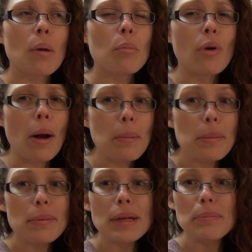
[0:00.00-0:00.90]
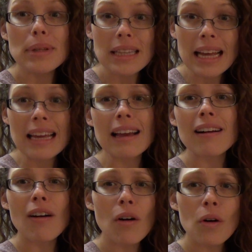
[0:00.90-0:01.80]
Probably playing
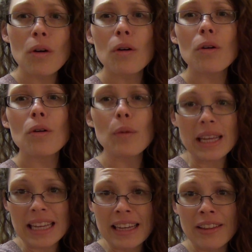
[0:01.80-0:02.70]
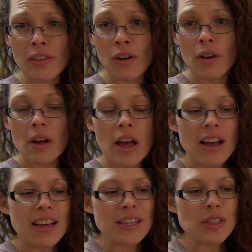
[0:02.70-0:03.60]
all weekend long.
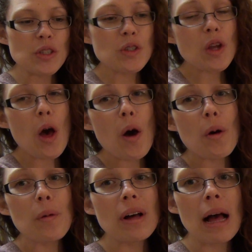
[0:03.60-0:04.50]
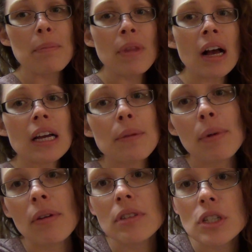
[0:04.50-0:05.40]
So I'm not going to be
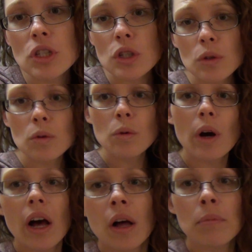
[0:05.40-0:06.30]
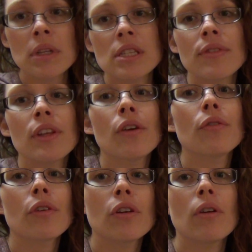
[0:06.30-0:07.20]
able to do um, this video
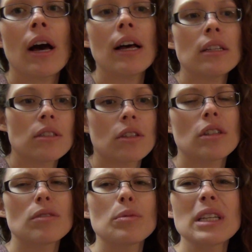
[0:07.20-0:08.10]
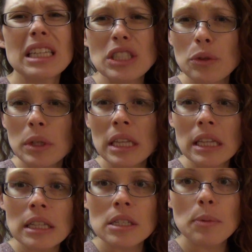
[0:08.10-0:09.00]
for you guys or really do
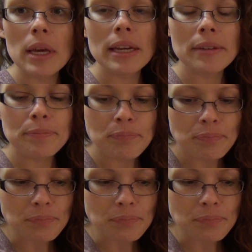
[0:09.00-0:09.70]
anything this weekend